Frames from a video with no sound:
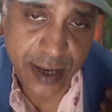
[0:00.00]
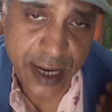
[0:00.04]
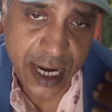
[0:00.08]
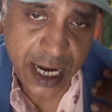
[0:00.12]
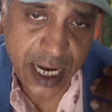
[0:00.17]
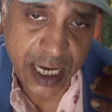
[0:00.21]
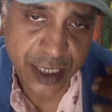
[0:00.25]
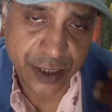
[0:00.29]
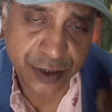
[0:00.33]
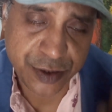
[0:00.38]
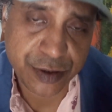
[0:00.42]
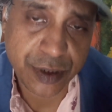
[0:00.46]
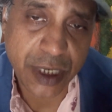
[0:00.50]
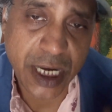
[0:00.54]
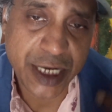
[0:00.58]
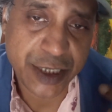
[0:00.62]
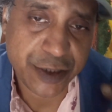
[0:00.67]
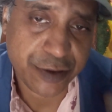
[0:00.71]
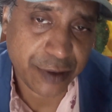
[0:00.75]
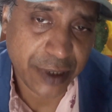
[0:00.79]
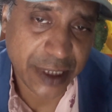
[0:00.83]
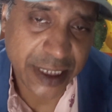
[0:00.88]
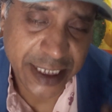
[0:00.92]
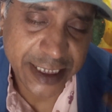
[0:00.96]
and try
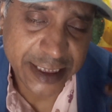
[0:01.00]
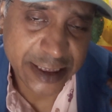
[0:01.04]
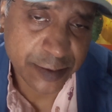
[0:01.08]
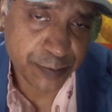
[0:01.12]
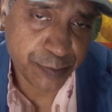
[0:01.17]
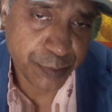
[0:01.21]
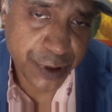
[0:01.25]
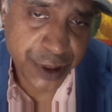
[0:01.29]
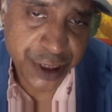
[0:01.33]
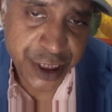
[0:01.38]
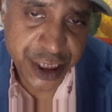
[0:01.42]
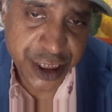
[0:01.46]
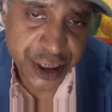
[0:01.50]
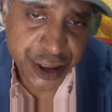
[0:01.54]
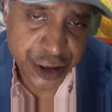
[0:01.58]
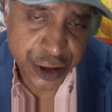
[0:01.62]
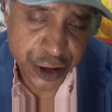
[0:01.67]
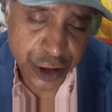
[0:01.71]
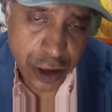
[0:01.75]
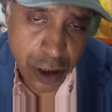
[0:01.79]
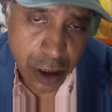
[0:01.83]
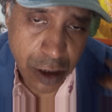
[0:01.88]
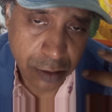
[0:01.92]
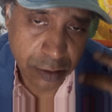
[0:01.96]
to get expertise
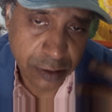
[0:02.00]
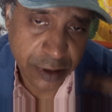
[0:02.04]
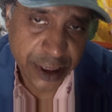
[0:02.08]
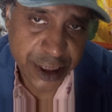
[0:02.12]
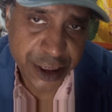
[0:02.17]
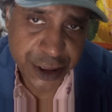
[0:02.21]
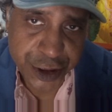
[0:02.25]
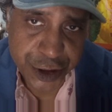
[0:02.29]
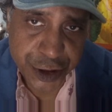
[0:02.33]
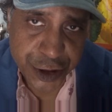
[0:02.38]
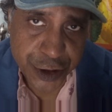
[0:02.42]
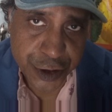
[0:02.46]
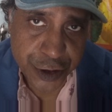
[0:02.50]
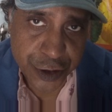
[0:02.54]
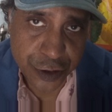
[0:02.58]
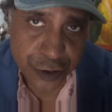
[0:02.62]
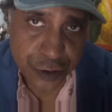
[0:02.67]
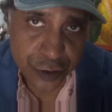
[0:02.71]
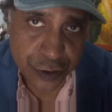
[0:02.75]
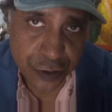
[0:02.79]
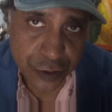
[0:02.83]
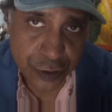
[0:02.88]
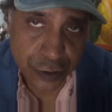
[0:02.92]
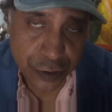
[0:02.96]
in all these
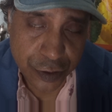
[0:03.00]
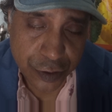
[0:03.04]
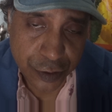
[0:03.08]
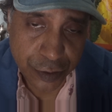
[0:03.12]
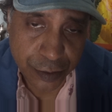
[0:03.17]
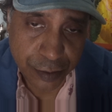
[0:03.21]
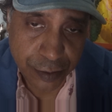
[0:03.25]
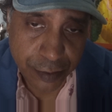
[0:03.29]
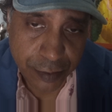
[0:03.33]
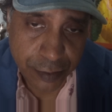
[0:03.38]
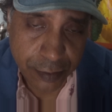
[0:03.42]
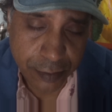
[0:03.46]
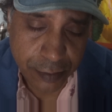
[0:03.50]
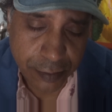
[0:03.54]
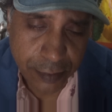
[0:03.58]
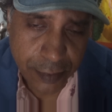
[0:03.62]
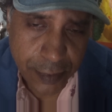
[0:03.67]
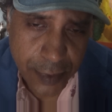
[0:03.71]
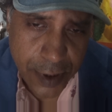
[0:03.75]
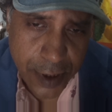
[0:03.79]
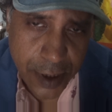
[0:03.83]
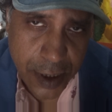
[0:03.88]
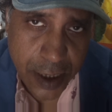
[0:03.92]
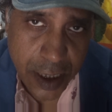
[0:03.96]
to
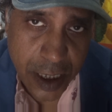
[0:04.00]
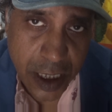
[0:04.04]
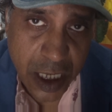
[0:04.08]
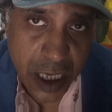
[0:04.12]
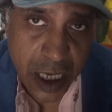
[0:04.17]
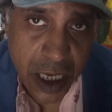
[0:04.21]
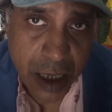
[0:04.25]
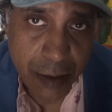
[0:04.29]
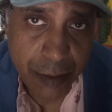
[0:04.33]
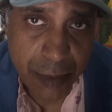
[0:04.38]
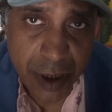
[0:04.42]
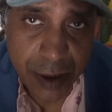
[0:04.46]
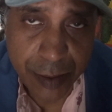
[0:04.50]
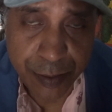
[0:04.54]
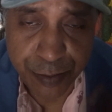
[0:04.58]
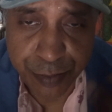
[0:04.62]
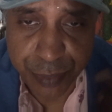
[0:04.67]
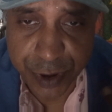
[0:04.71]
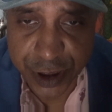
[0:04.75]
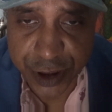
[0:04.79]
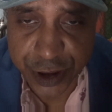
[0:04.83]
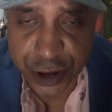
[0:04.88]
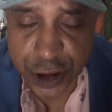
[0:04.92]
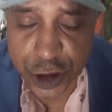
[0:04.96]
come
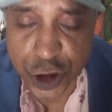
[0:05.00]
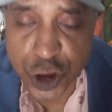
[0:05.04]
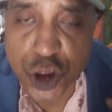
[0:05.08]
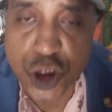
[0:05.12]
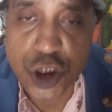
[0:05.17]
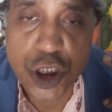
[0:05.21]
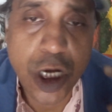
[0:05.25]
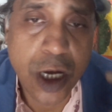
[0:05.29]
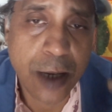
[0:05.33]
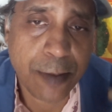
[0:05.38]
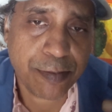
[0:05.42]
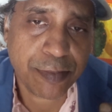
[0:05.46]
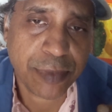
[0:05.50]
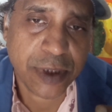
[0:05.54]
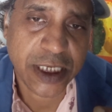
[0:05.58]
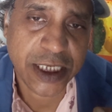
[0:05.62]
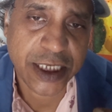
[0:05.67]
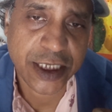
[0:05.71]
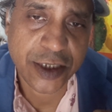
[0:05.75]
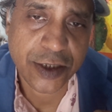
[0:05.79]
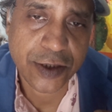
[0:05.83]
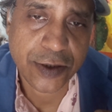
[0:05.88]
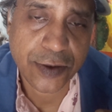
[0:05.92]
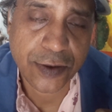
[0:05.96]
up in the top
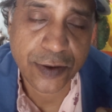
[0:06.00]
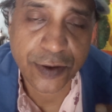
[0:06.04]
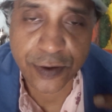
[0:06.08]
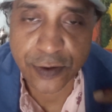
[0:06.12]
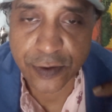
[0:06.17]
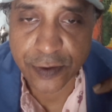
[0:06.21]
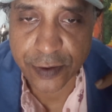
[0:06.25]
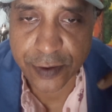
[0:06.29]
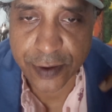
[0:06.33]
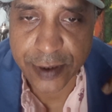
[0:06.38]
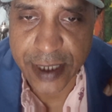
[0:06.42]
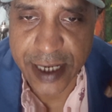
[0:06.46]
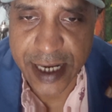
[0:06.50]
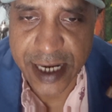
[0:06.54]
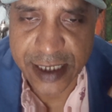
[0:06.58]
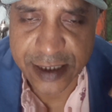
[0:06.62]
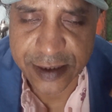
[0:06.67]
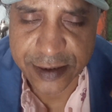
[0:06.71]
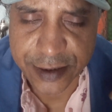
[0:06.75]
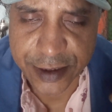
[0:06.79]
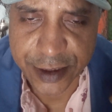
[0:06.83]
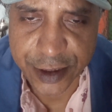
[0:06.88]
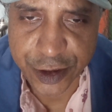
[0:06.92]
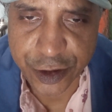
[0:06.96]
league
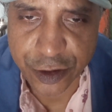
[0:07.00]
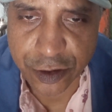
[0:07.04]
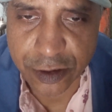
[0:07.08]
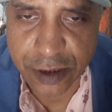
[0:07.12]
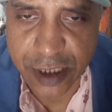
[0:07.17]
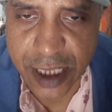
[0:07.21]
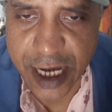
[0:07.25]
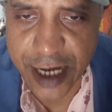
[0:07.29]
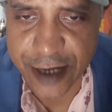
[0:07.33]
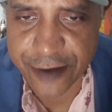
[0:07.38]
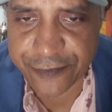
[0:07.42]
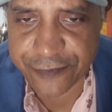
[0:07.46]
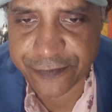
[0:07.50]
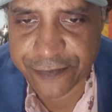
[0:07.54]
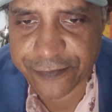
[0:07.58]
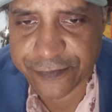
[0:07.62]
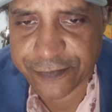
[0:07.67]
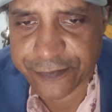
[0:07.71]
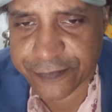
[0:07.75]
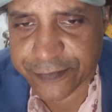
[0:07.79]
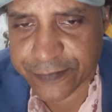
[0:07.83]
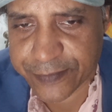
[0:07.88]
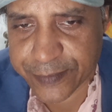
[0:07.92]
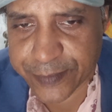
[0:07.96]
in your life.
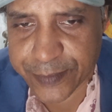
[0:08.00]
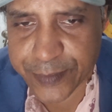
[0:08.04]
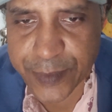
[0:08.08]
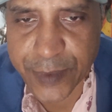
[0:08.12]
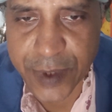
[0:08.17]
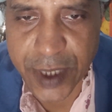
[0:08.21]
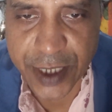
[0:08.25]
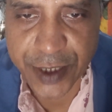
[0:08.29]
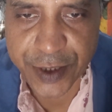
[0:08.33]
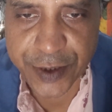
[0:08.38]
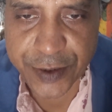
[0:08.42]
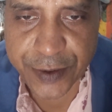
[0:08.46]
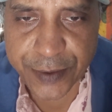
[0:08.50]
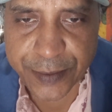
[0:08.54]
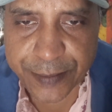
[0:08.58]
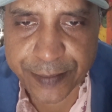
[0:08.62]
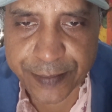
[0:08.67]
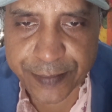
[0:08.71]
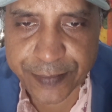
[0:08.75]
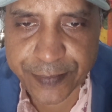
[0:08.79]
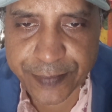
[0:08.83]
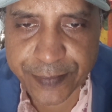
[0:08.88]
Thank you.